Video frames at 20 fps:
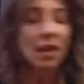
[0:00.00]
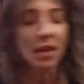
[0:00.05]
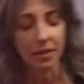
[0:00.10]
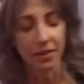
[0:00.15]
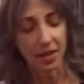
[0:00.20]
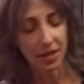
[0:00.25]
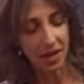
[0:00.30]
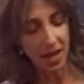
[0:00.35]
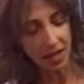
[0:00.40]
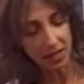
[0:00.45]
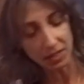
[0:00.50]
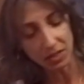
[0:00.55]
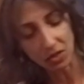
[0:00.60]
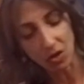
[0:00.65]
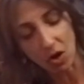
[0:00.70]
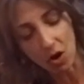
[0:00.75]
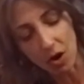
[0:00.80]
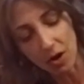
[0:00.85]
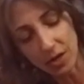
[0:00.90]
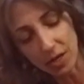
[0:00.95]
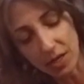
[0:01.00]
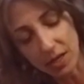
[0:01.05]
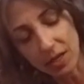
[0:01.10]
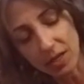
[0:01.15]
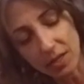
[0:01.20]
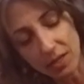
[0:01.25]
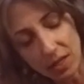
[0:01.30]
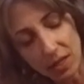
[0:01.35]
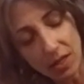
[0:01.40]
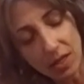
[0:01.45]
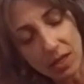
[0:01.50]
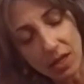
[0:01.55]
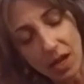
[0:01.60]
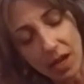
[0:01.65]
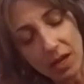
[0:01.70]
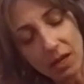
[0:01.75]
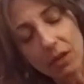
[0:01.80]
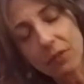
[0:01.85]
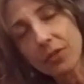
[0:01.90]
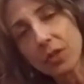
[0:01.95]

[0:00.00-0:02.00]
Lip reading: The next card is the Knight of